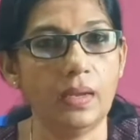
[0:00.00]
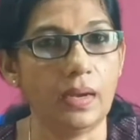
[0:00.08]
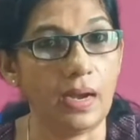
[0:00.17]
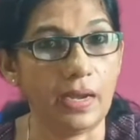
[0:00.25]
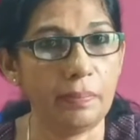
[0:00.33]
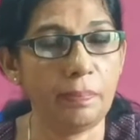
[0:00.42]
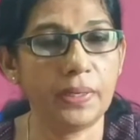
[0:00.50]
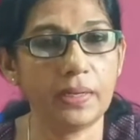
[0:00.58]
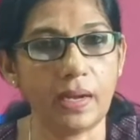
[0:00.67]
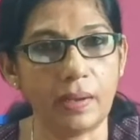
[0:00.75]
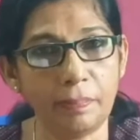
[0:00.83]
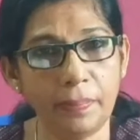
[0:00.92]

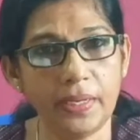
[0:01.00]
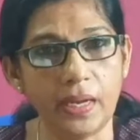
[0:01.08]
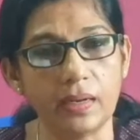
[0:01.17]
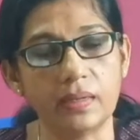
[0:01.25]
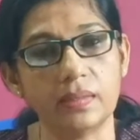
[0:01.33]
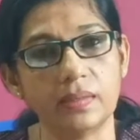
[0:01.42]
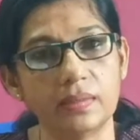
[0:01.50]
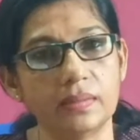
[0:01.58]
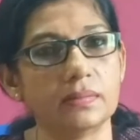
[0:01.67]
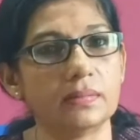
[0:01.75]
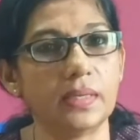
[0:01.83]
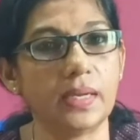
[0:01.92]
hypercapnia,
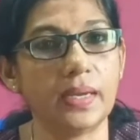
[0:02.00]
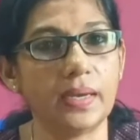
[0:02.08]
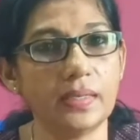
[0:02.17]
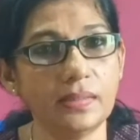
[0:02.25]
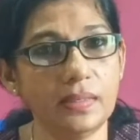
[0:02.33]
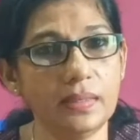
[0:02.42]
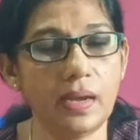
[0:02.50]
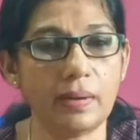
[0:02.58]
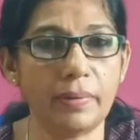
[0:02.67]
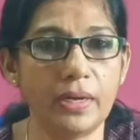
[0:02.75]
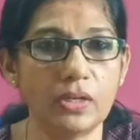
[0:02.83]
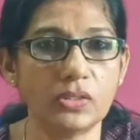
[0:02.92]
increased
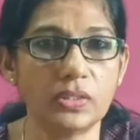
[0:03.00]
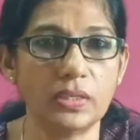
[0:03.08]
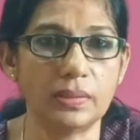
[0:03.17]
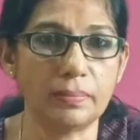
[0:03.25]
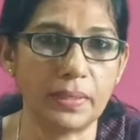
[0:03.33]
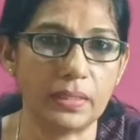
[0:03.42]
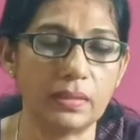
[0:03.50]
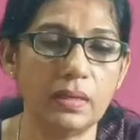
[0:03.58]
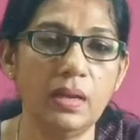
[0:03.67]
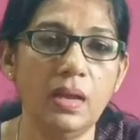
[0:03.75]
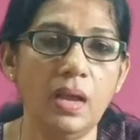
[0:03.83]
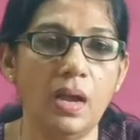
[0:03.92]
carbon dioxide in the blood,
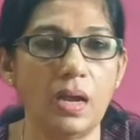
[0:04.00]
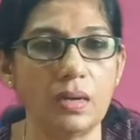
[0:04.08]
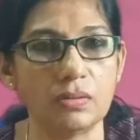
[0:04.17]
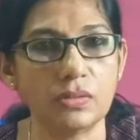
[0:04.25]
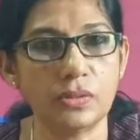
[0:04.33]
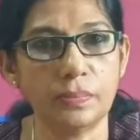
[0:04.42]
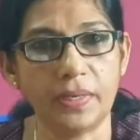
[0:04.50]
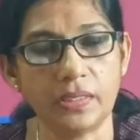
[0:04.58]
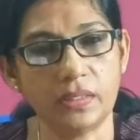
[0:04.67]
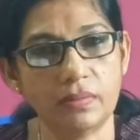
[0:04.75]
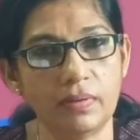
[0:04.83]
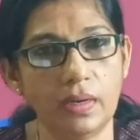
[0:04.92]
and also
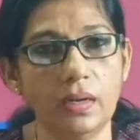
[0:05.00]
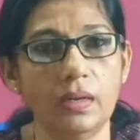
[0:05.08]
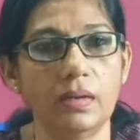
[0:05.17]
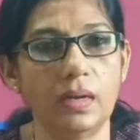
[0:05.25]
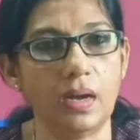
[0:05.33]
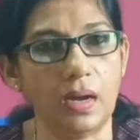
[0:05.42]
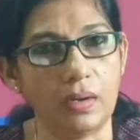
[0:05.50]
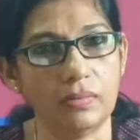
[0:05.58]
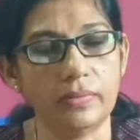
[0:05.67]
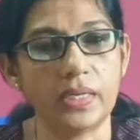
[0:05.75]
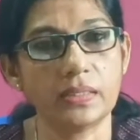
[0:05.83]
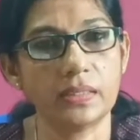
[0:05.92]
patient will
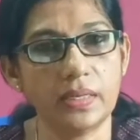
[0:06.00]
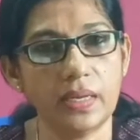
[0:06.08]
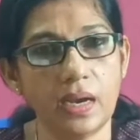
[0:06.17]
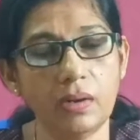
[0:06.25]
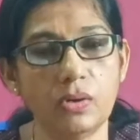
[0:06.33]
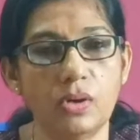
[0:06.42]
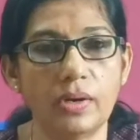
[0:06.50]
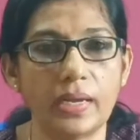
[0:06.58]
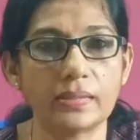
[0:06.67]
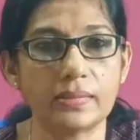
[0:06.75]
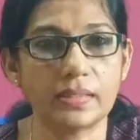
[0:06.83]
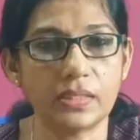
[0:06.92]
have dyspnea on
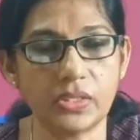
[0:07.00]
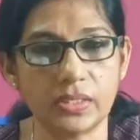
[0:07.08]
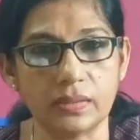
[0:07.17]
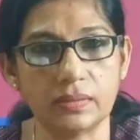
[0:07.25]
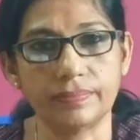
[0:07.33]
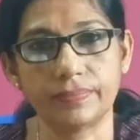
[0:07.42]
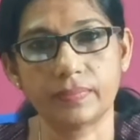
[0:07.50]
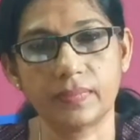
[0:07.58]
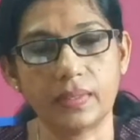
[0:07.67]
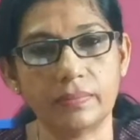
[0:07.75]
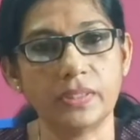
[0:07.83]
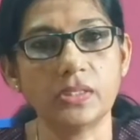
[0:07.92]
exertion.
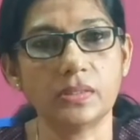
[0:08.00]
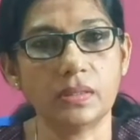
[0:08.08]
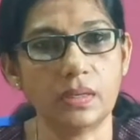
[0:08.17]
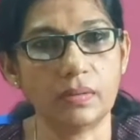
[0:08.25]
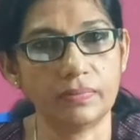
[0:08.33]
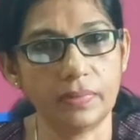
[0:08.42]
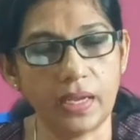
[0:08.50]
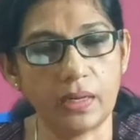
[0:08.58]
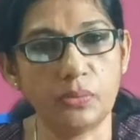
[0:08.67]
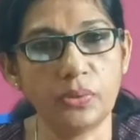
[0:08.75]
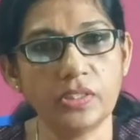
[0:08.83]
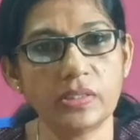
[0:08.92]
That means they are
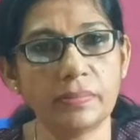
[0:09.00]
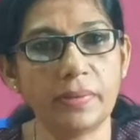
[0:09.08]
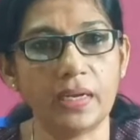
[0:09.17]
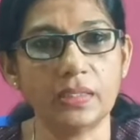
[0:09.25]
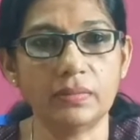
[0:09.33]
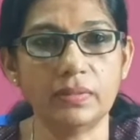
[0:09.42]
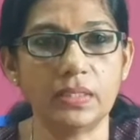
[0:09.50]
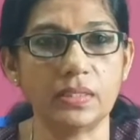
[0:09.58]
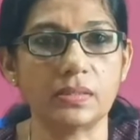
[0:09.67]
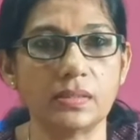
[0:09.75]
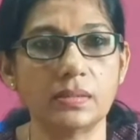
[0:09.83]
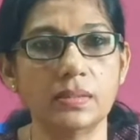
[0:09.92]
doing some
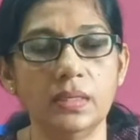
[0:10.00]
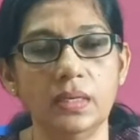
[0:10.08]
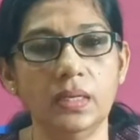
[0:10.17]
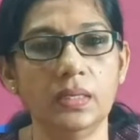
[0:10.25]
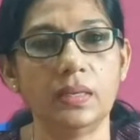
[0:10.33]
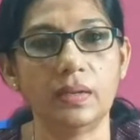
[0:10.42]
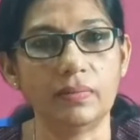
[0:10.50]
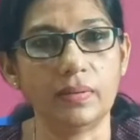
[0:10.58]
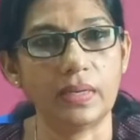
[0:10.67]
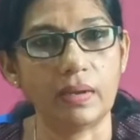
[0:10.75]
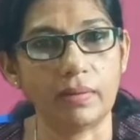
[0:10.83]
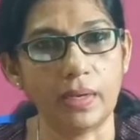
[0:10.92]
activities, they will
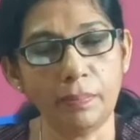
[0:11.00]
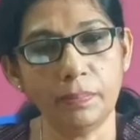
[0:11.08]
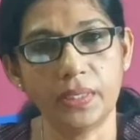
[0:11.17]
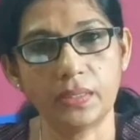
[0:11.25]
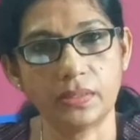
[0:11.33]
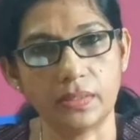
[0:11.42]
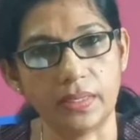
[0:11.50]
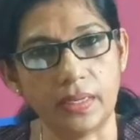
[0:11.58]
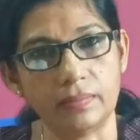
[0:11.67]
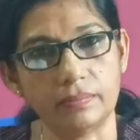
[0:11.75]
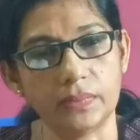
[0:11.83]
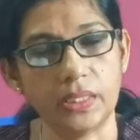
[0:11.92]
develop dyspnea.
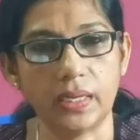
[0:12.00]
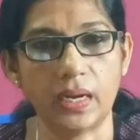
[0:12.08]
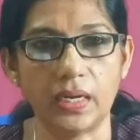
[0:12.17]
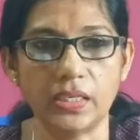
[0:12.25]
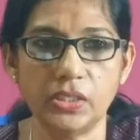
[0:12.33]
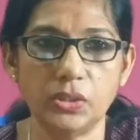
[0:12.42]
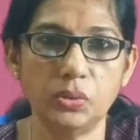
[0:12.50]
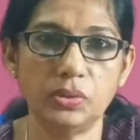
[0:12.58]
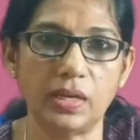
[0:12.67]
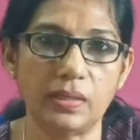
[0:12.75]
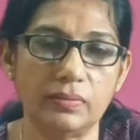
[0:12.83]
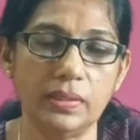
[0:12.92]
In addition to
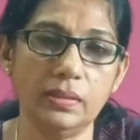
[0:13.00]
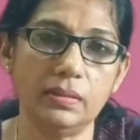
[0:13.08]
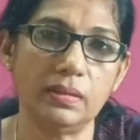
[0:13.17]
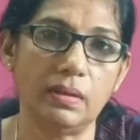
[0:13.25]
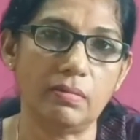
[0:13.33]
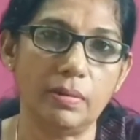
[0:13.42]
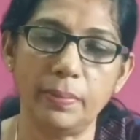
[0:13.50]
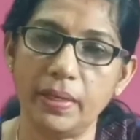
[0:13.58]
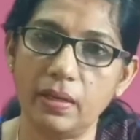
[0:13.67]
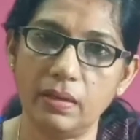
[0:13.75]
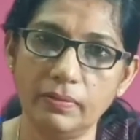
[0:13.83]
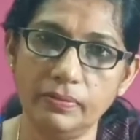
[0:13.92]
that one, there will be
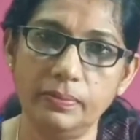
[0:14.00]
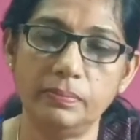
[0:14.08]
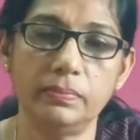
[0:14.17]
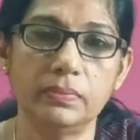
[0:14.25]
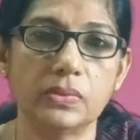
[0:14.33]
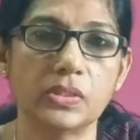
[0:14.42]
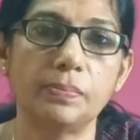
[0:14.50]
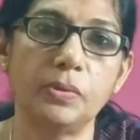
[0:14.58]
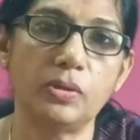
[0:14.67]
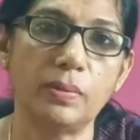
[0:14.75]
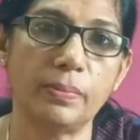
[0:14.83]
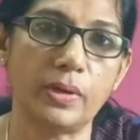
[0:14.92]
cough,
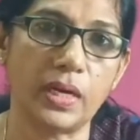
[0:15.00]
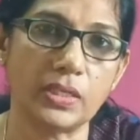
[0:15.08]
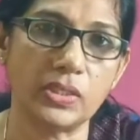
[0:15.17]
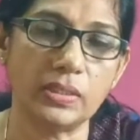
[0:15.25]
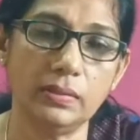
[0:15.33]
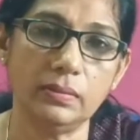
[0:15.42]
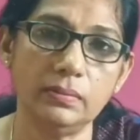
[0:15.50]
sputum production,